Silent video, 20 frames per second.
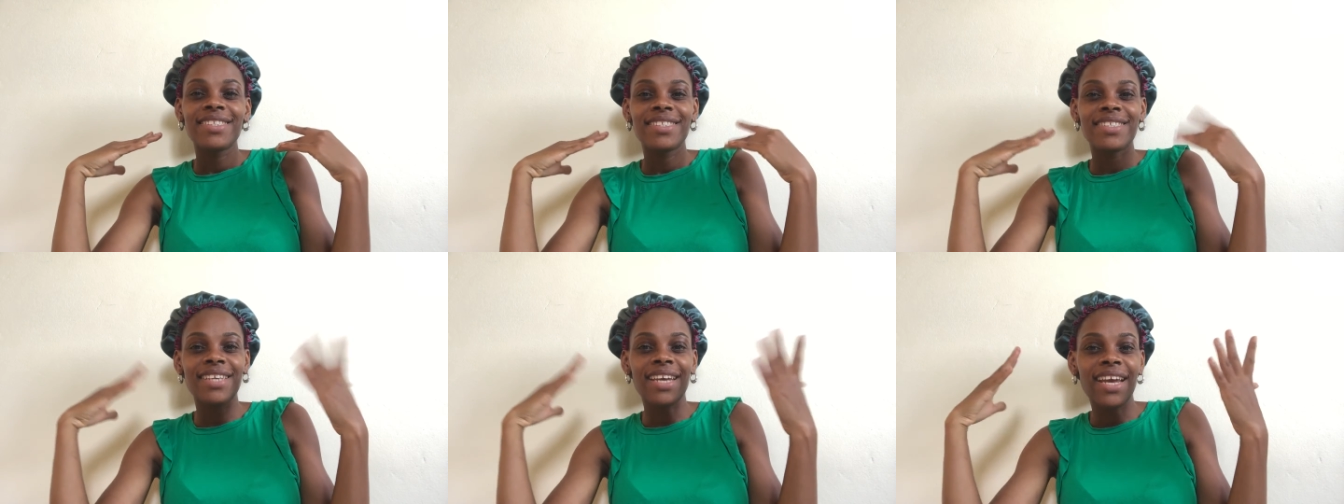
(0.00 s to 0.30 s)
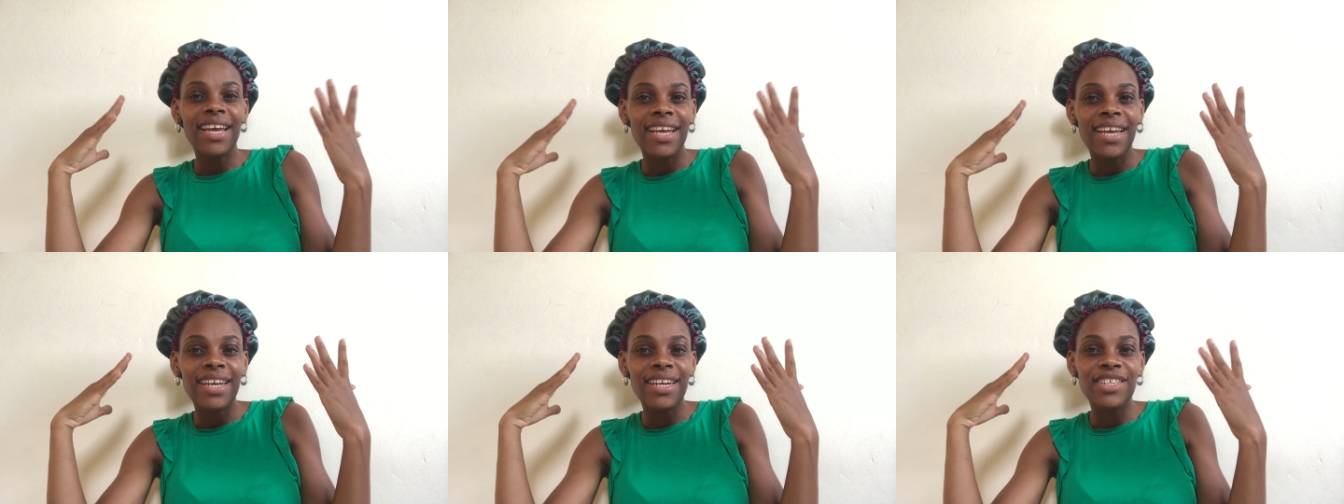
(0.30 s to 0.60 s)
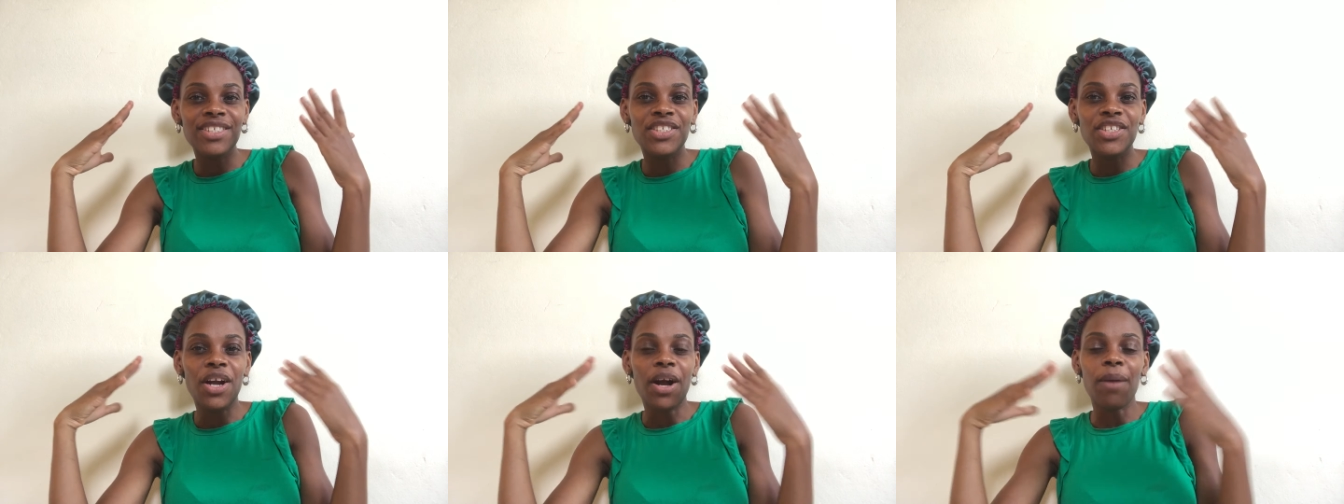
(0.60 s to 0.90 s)
Taking
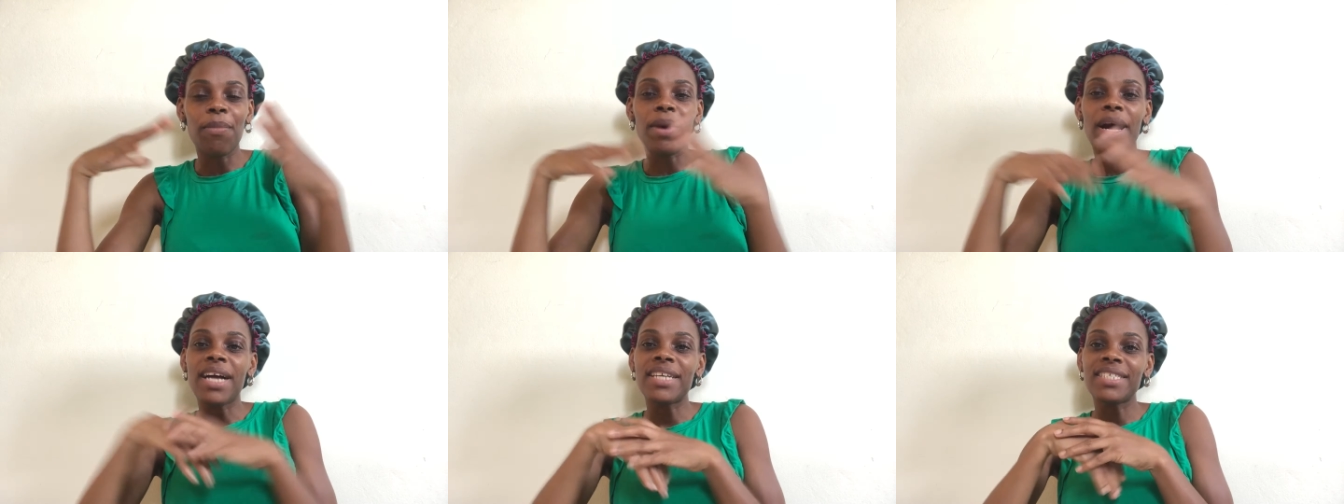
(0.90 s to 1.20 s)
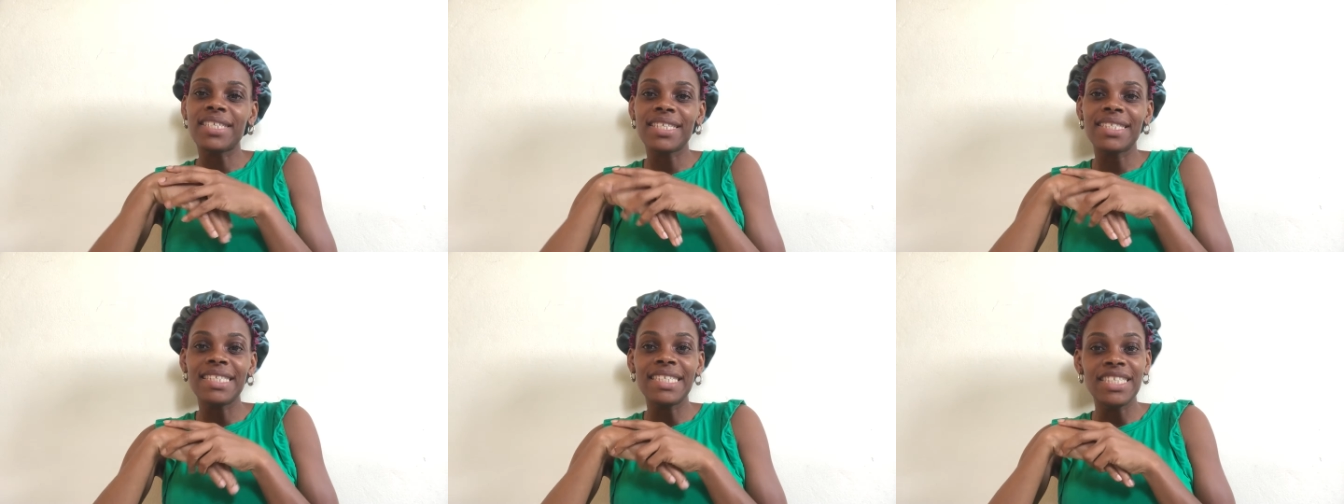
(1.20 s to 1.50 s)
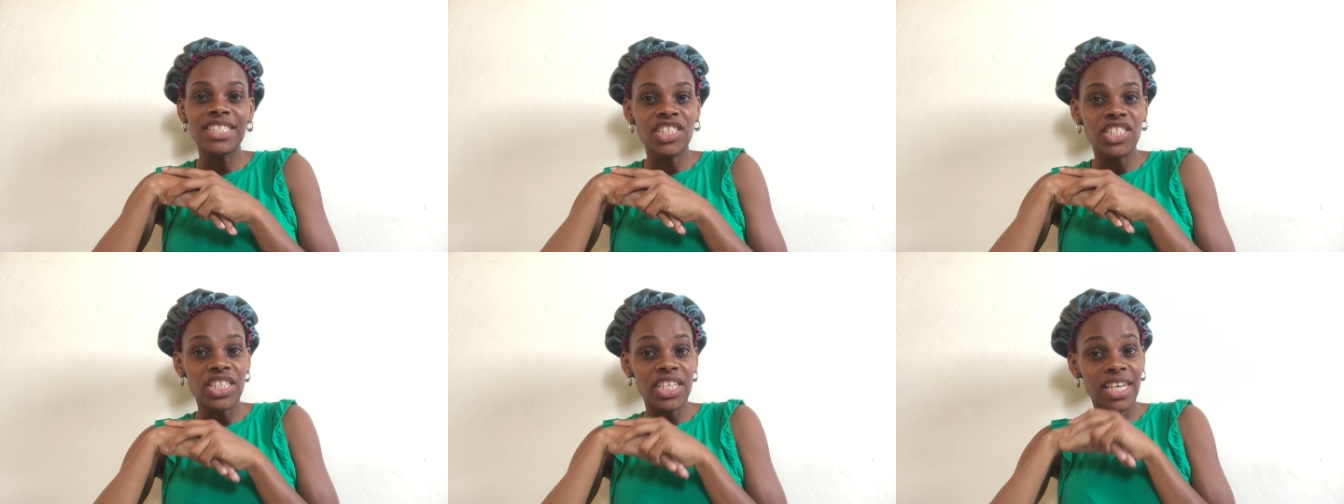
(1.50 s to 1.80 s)
a job as a
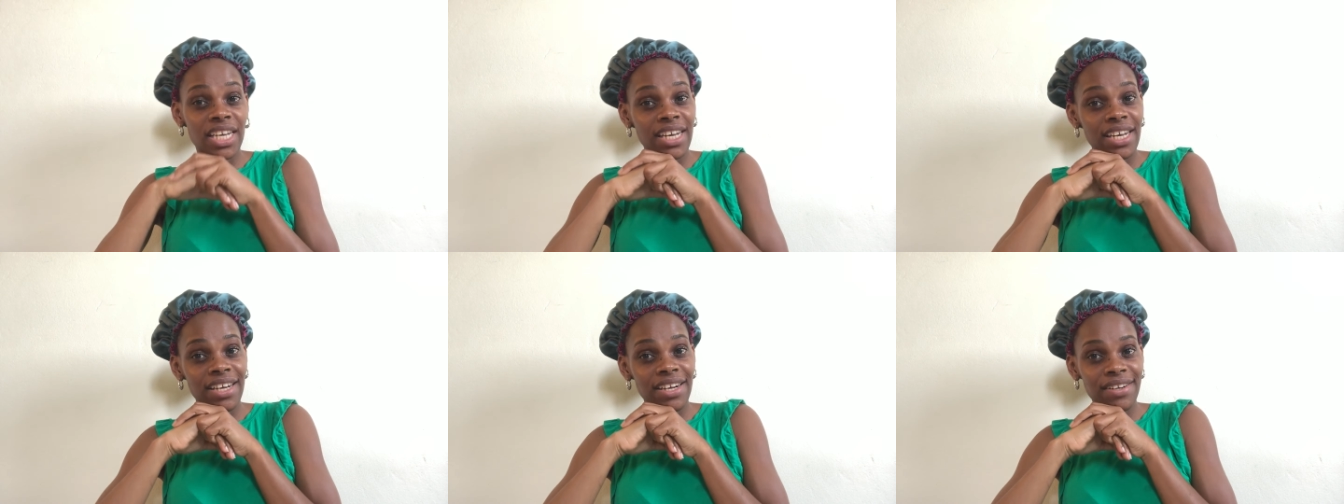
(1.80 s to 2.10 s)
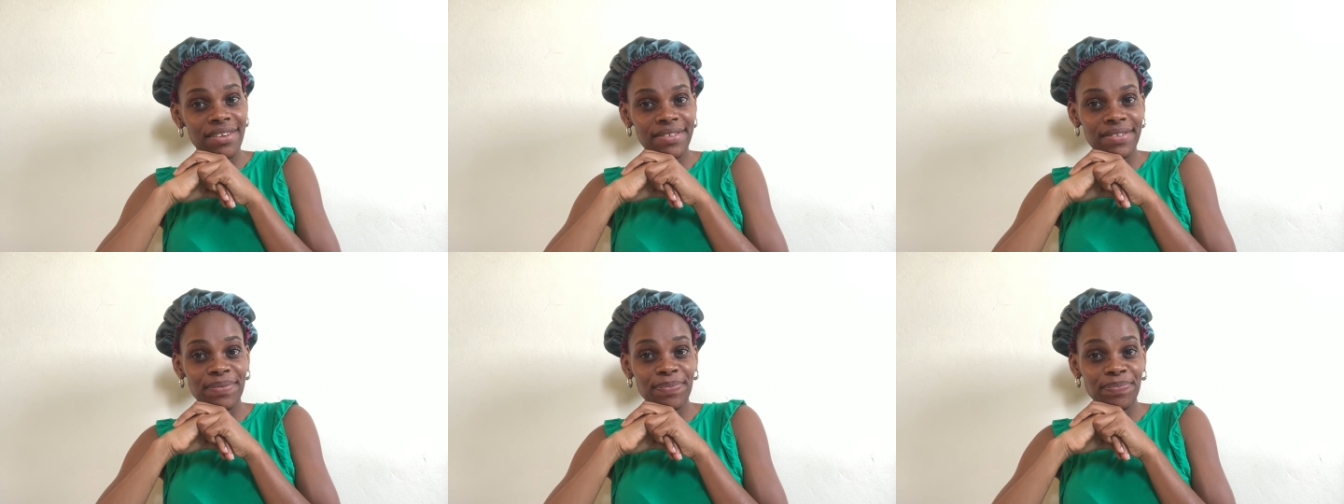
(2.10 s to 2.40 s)
teaching aid.